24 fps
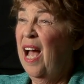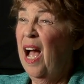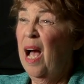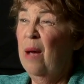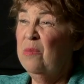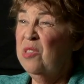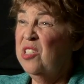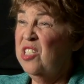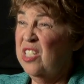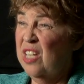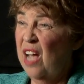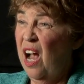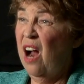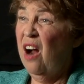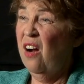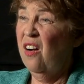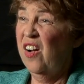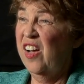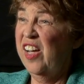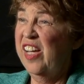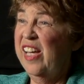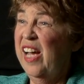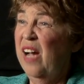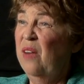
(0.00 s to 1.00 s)
I'm
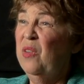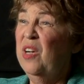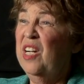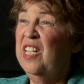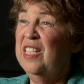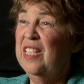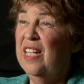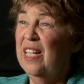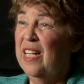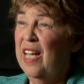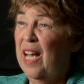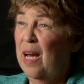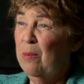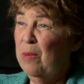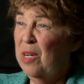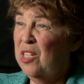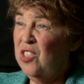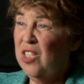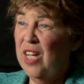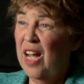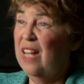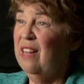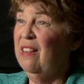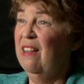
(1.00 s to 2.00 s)
sorry, I want to tell you how
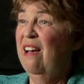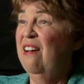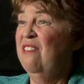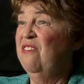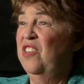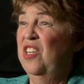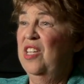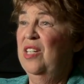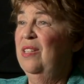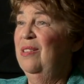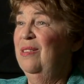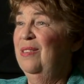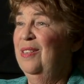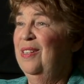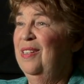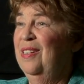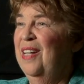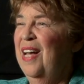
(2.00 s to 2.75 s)
much I love you,